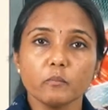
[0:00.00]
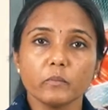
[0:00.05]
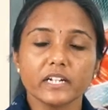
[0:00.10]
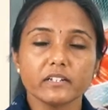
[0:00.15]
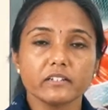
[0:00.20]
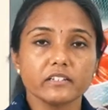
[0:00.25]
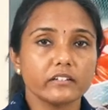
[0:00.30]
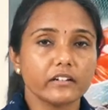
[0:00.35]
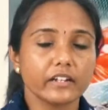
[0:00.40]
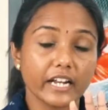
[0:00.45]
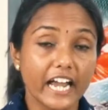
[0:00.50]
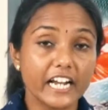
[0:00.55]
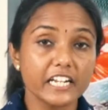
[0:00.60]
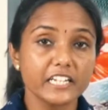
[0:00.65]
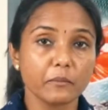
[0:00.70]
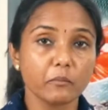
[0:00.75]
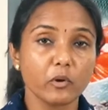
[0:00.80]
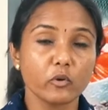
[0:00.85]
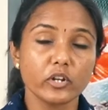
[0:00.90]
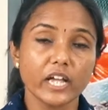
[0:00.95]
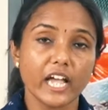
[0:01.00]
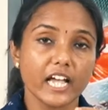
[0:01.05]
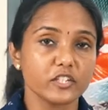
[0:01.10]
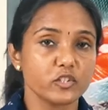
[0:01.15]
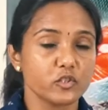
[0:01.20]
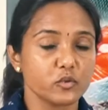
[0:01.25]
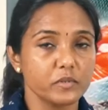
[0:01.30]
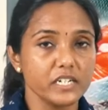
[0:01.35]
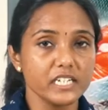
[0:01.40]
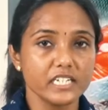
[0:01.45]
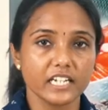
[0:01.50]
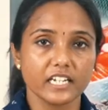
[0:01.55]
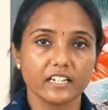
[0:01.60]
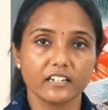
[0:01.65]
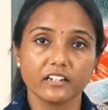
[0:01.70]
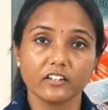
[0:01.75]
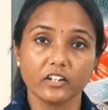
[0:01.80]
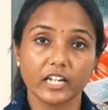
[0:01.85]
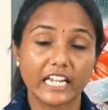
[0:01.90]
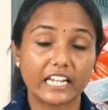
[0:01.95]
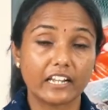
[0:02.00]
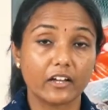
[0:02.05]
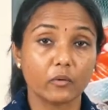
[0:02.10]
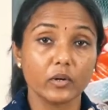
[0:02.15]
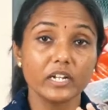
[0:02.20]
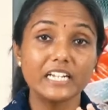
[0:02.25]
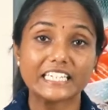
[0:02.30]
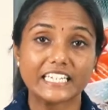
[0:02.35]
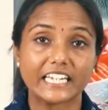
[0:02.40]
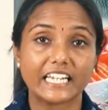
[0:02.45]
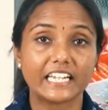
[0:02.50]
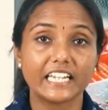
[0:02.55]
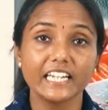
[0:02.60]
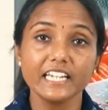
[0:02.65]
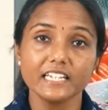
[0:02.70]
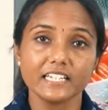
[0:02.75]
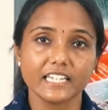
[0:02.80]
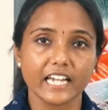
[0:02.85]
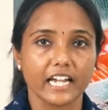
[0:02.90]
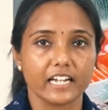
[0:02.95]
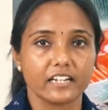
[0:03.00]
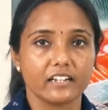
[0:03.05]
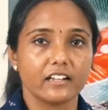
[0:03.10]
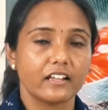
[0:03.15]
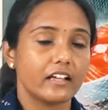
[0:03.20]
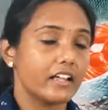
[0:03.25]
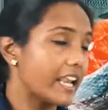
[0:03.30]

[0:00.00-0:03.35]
but the right amount has to be taken in our daily diet.